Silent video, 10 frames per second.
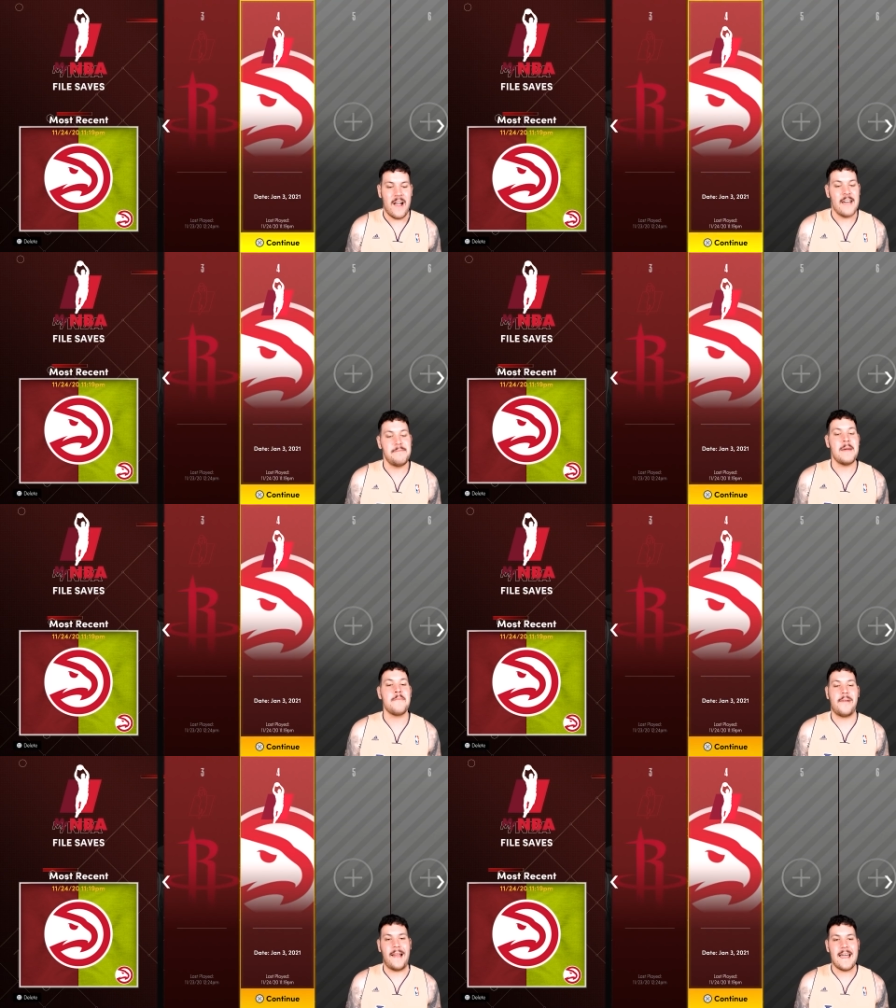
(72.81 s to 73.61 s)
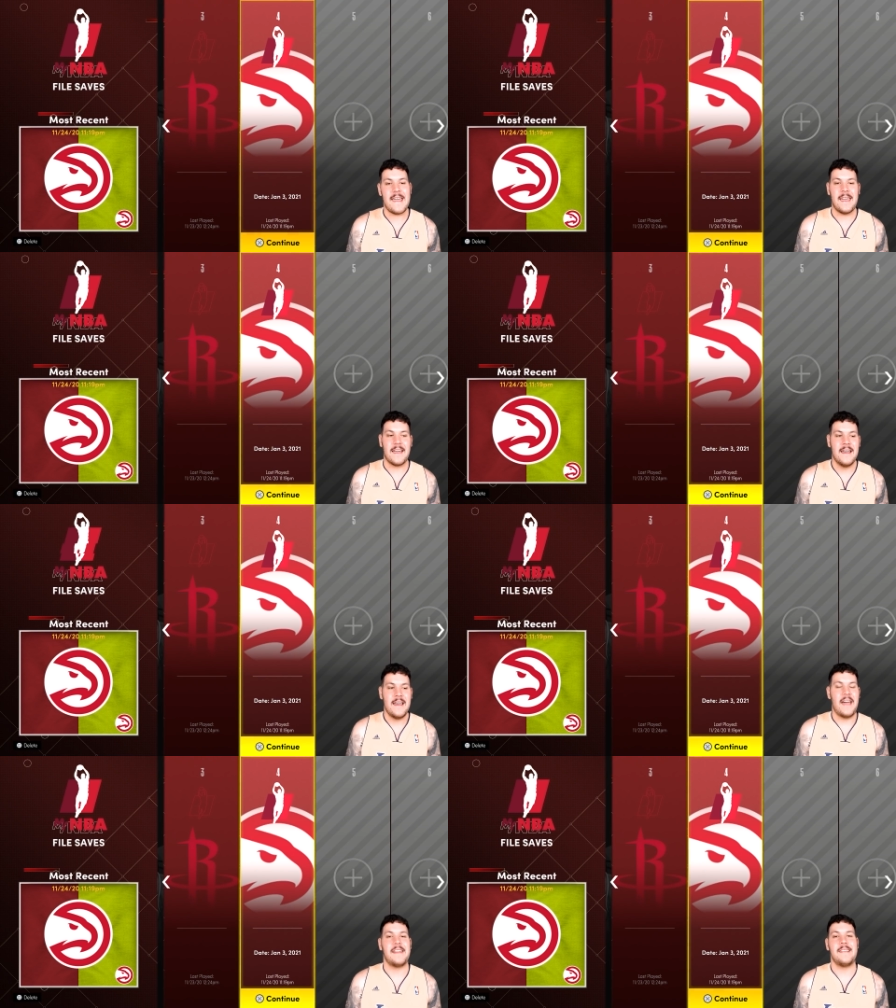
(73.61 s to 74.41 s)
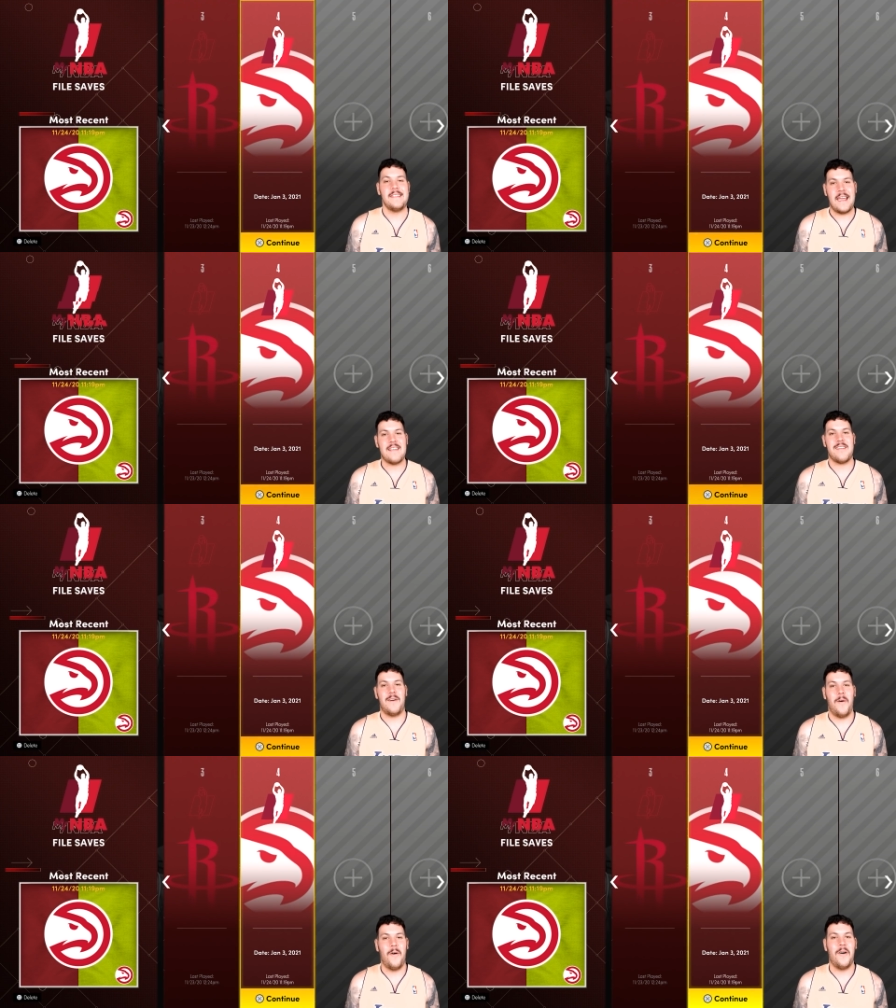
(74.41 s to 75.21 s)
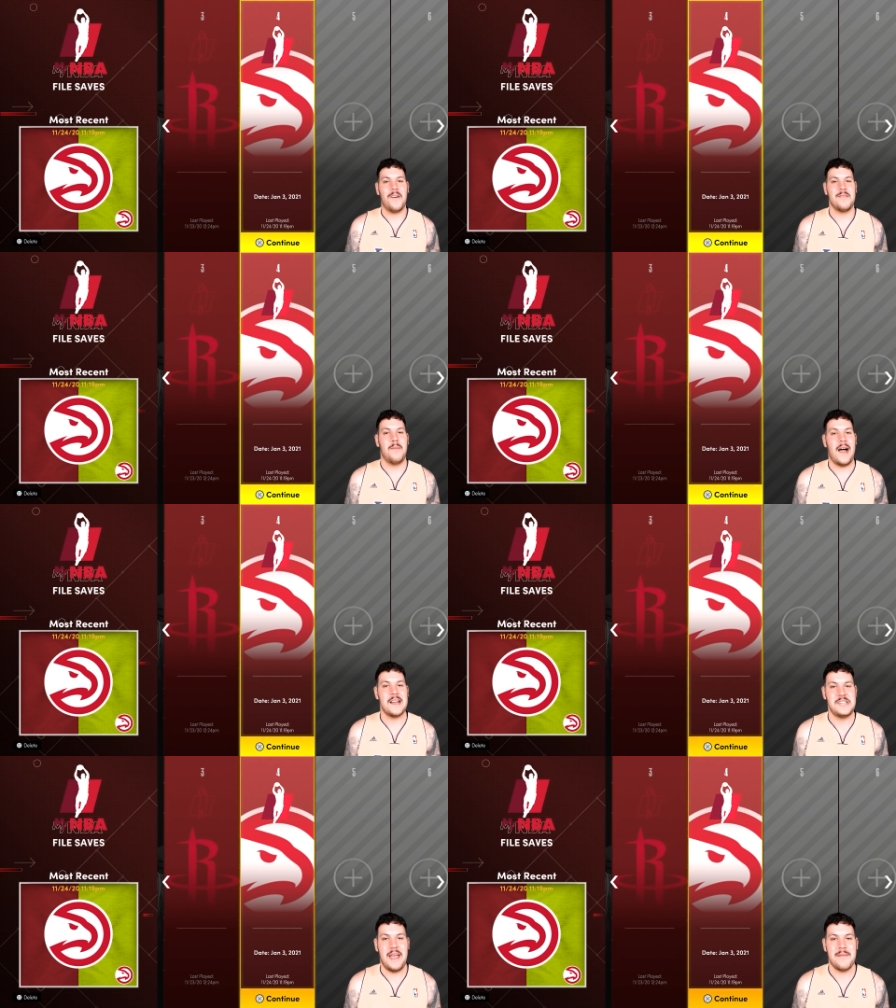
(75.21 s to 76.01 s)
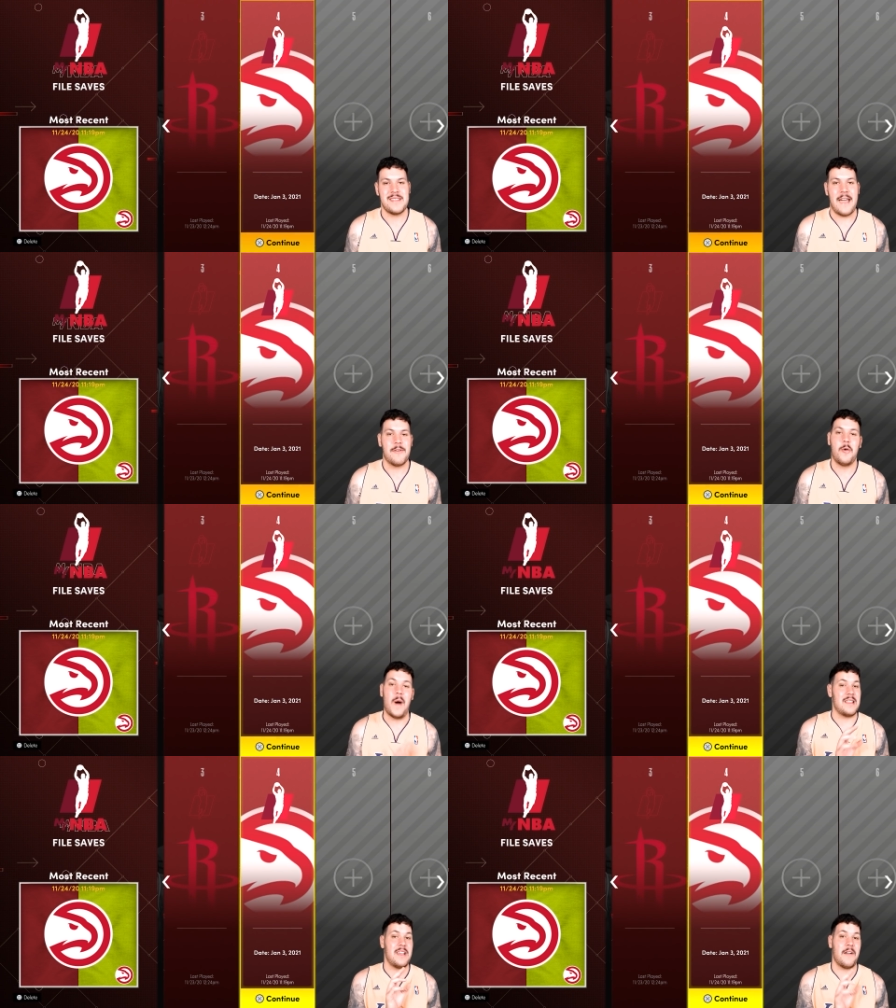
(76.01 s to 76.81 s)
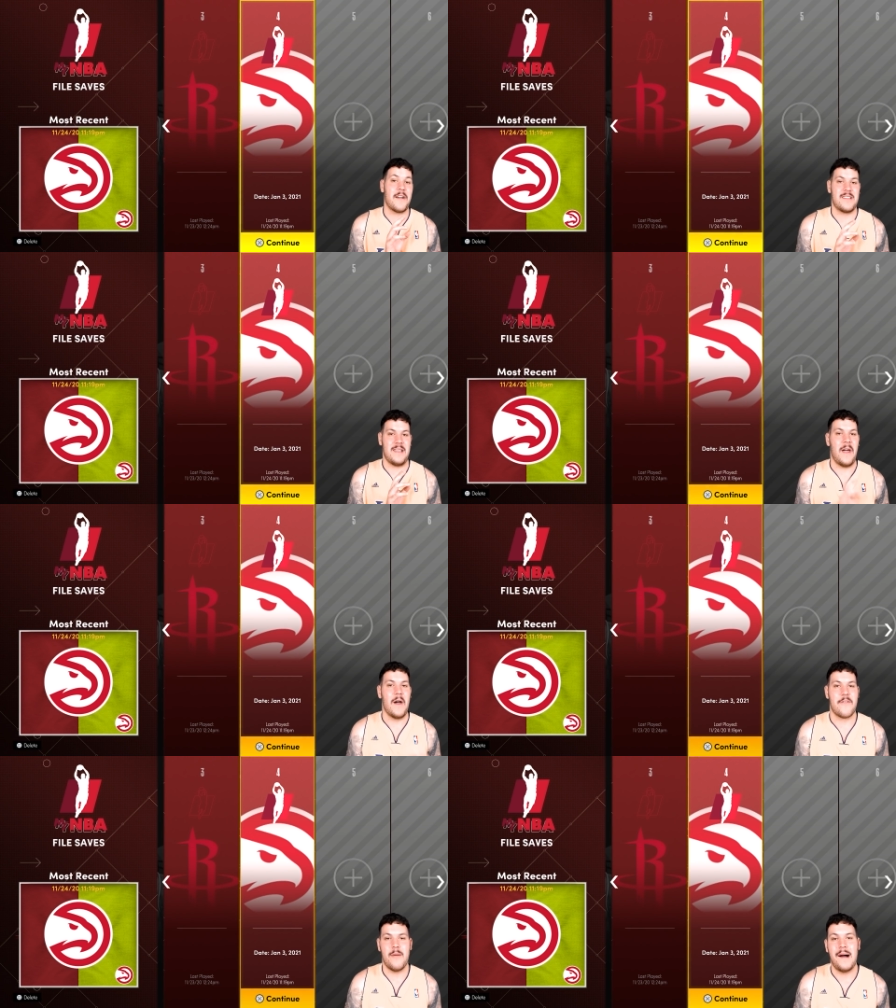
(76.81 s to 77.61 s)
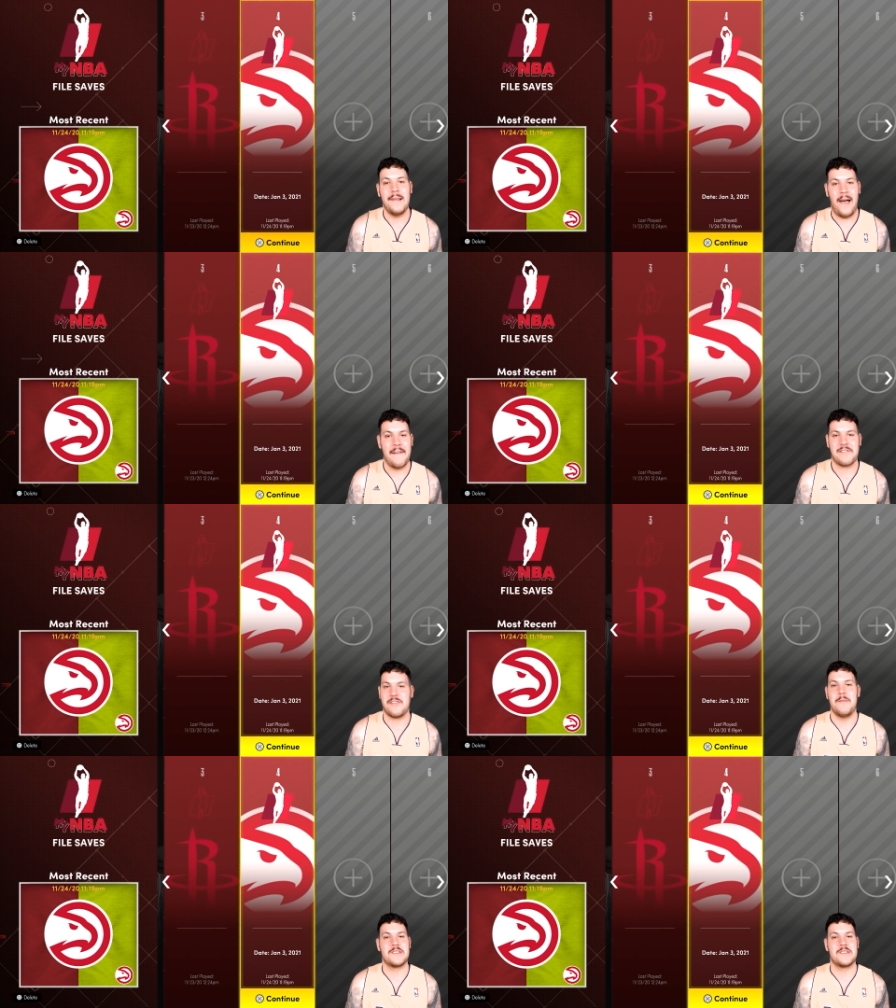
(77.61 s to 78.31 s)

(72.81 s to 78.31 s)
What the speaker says: I have been playing an Atlanta Hawks MyGM save quite seriously over on my live stream,